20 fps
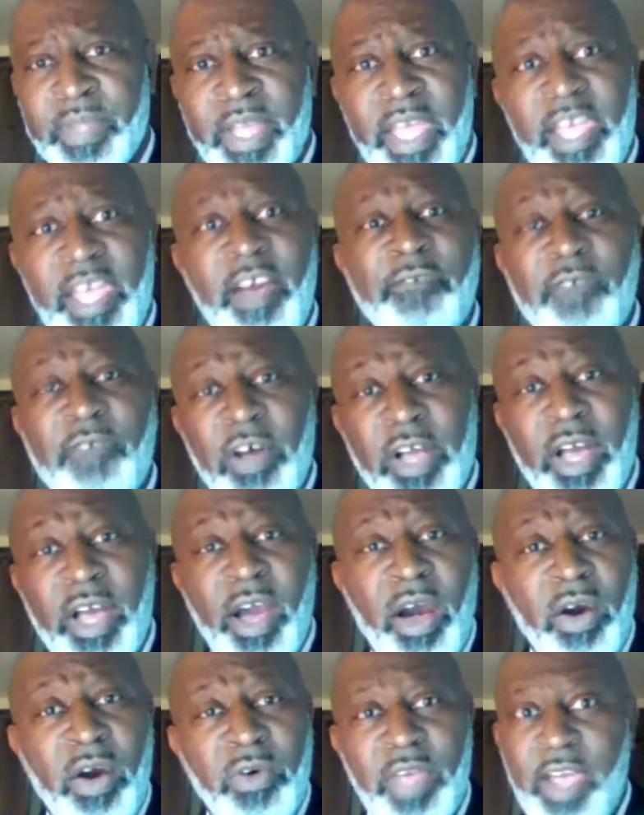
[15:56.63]
if a
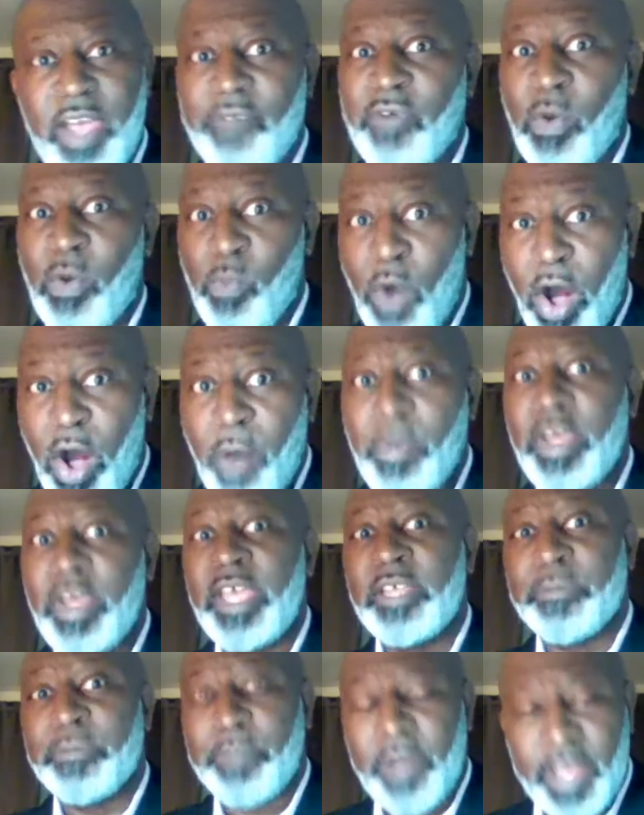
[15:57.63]
coach, if a woman
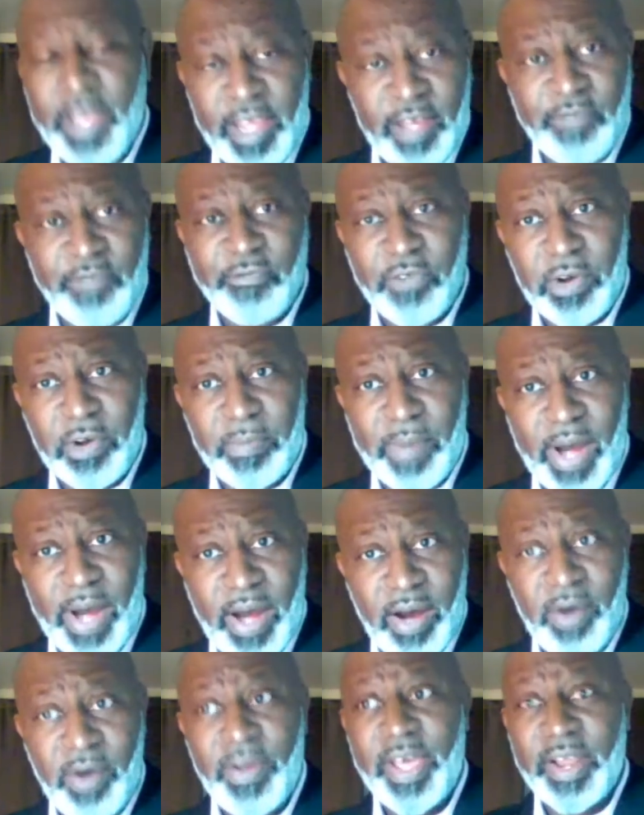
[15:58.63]
is playing
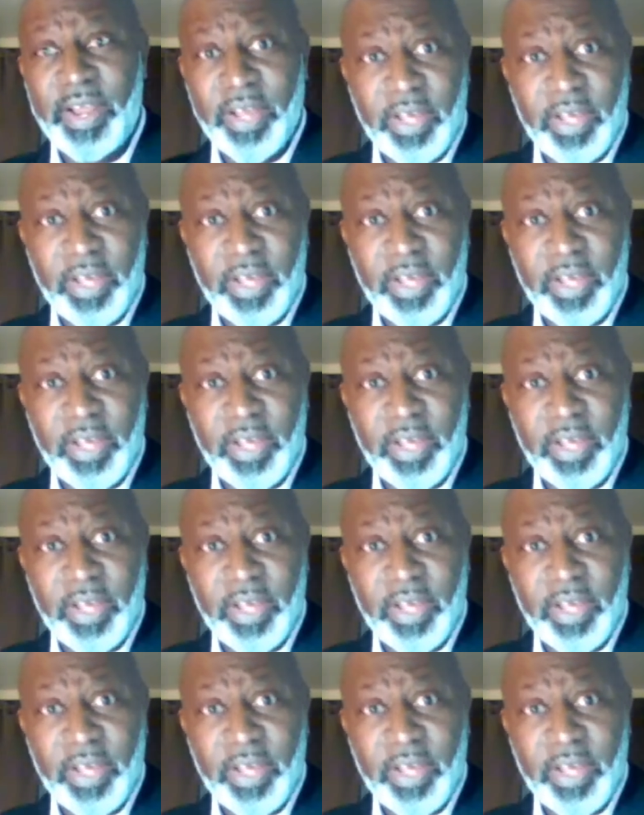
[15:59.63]
football and a